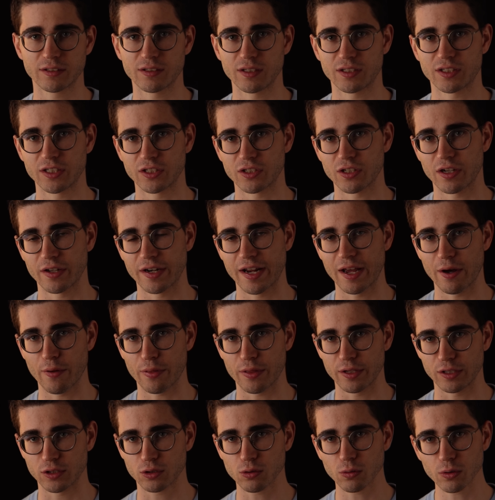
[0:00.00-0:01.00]
such as
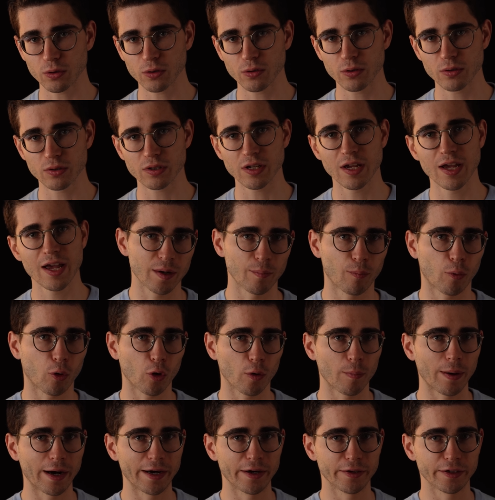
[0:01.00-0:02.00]
unhealthy soils and
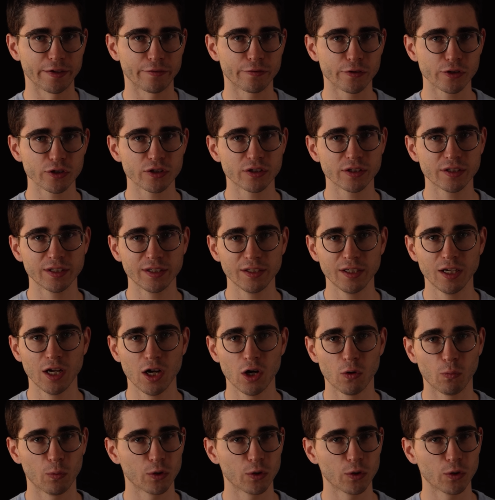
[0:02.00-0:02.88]
poor biodiversity,